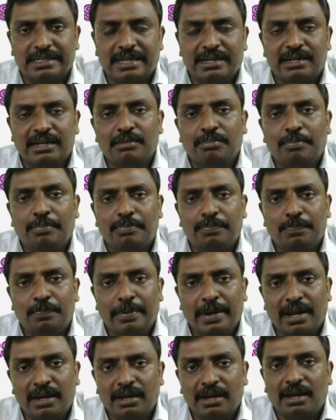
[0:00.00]
can run
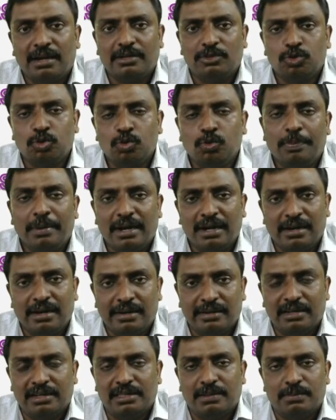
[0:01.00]
two
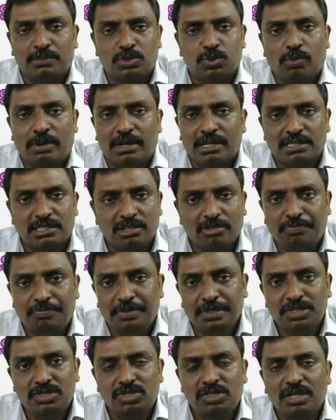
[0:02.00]
parallel algorithms, whereas
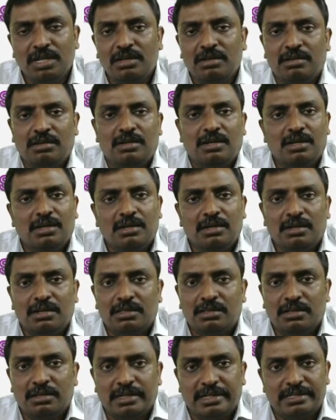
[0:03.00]
FPGA,
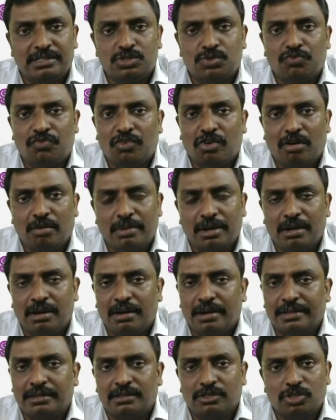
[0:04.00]
it is phenomenal.
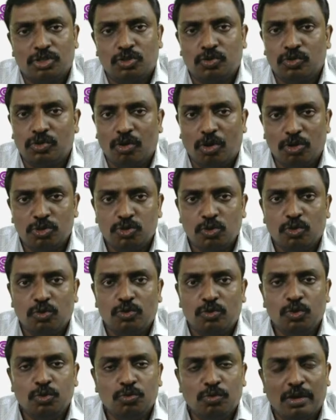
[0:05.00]
Like you could also
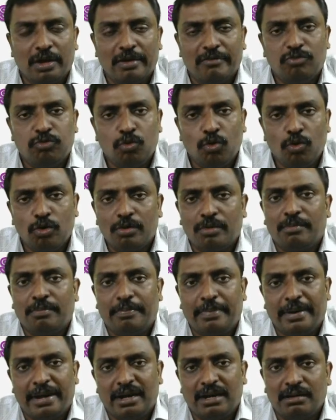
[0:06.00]
do a
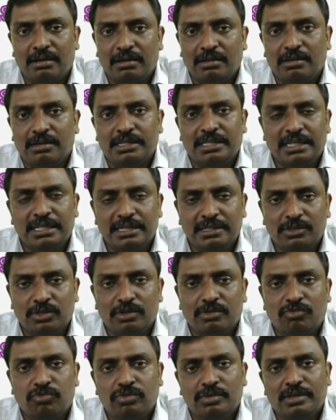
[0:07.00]
four
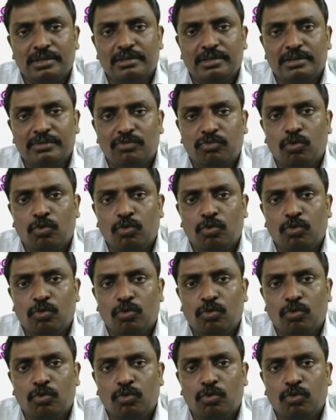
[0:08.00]
algorithms